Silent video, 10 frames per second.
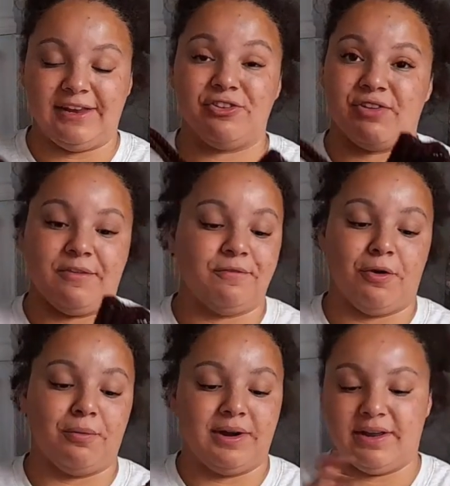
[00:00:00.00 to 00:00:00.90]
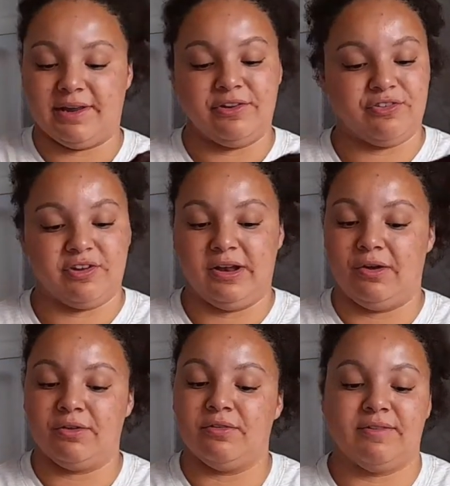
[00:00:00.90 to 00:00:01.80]
straightforward. It's just
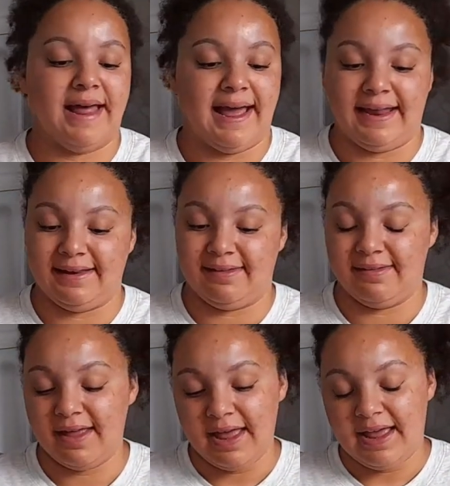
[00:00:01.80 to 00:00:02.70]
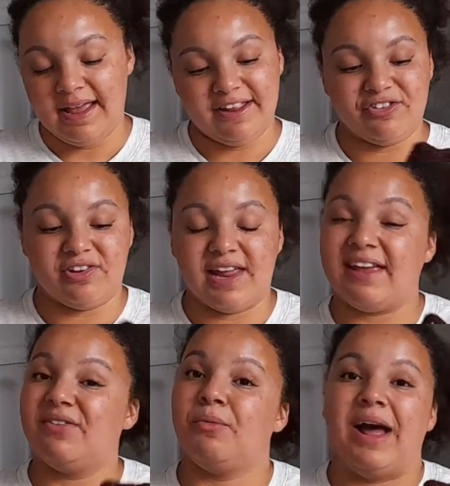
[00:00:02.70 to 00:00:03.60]
lots of lines. It just
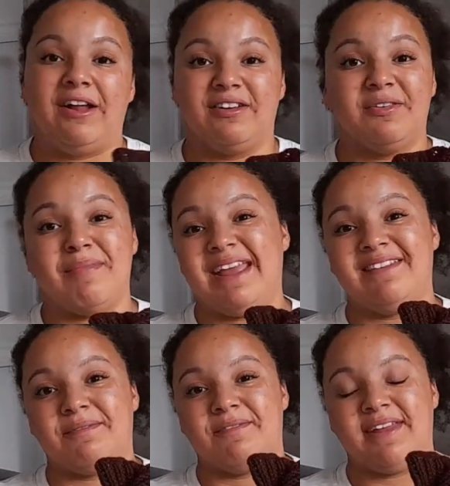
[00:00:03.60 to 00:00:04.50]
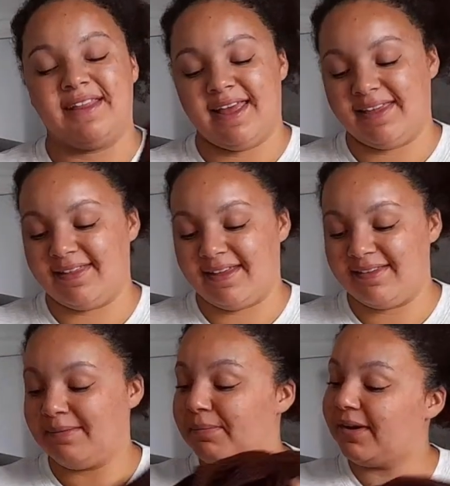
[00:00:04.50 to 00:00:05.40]
takes a while to make something like
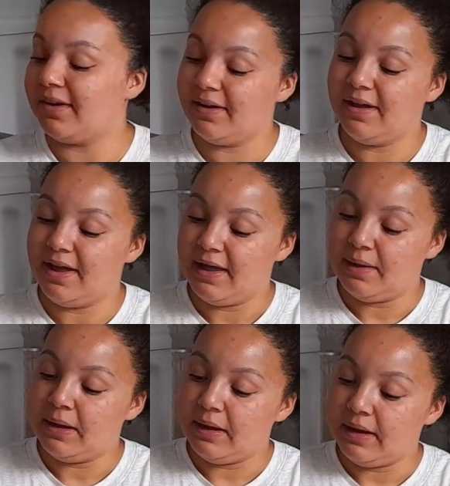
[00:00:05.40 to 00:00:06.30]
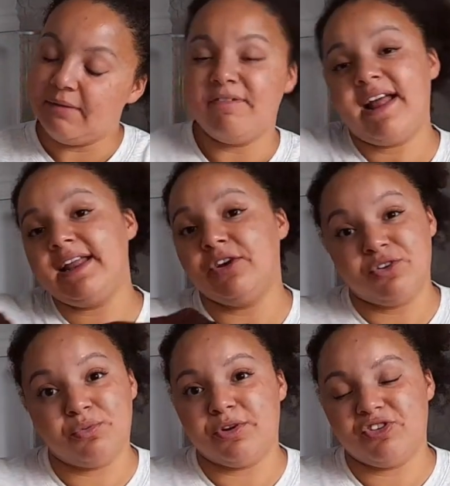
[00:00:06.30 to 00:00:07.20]
this, but a fairly
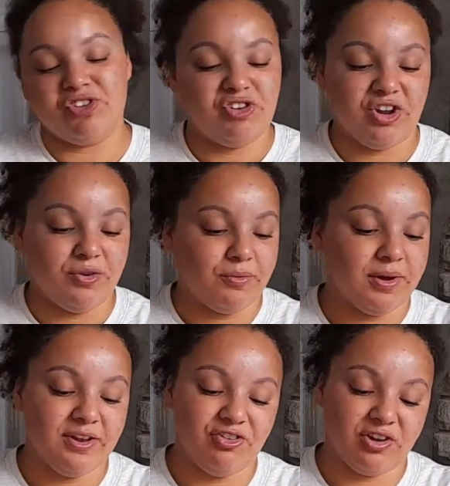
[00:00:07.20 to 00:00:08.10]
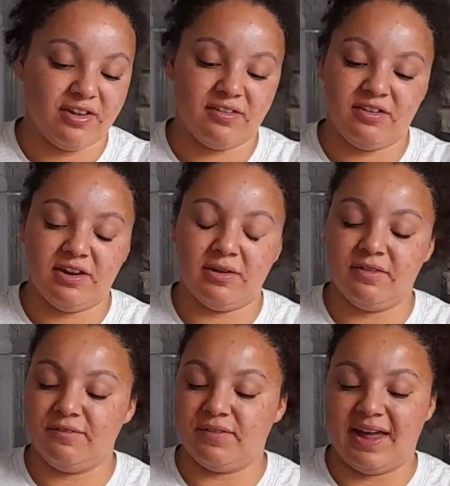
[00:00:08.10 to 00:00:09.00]
good one to do just
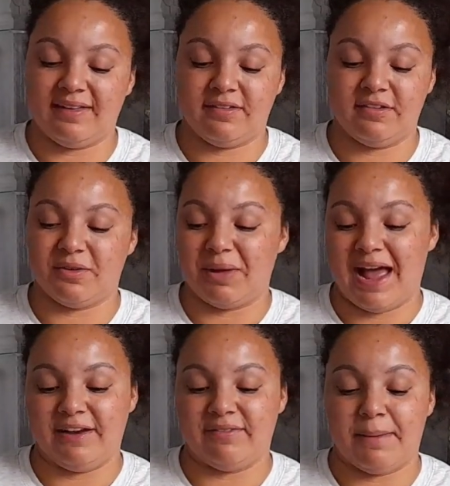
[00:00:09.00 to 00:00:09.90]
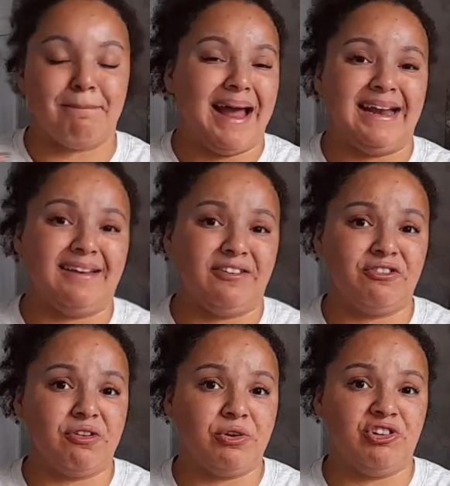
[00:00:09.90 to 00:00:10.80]
as some kind of like mindless
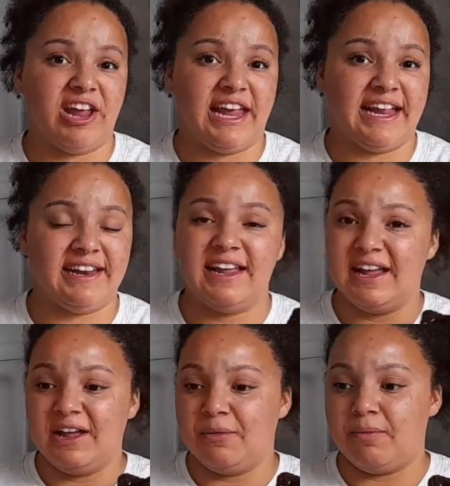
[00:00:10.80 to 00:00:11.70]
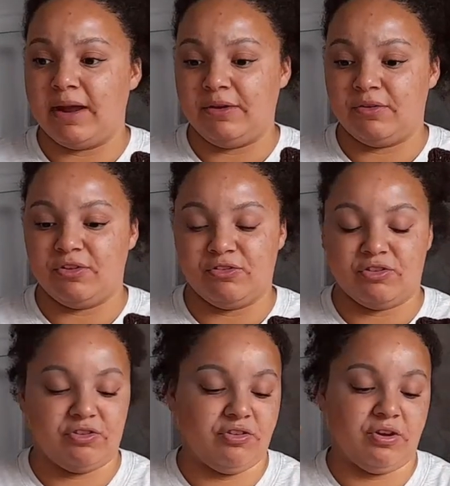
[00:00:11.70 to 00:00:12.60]
crocheting, where you can
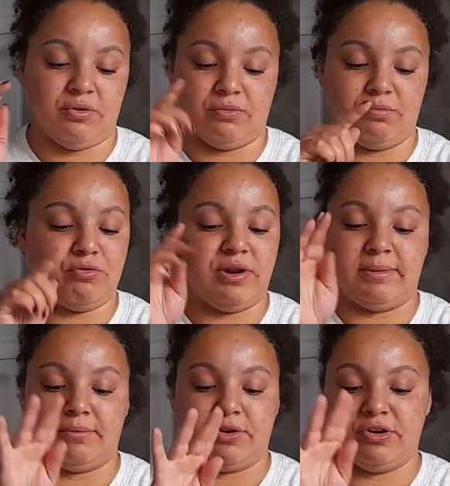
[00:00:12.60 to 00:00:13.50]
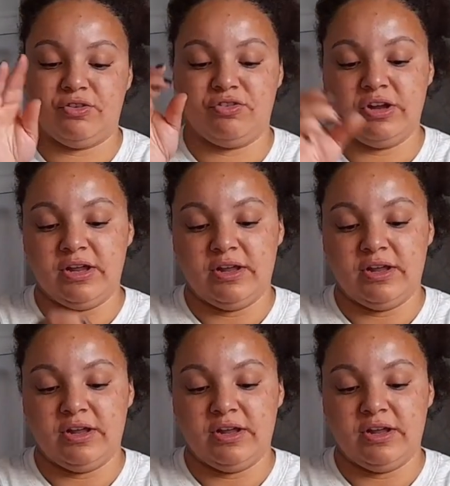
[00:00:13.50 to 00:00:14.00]
just do pretty much,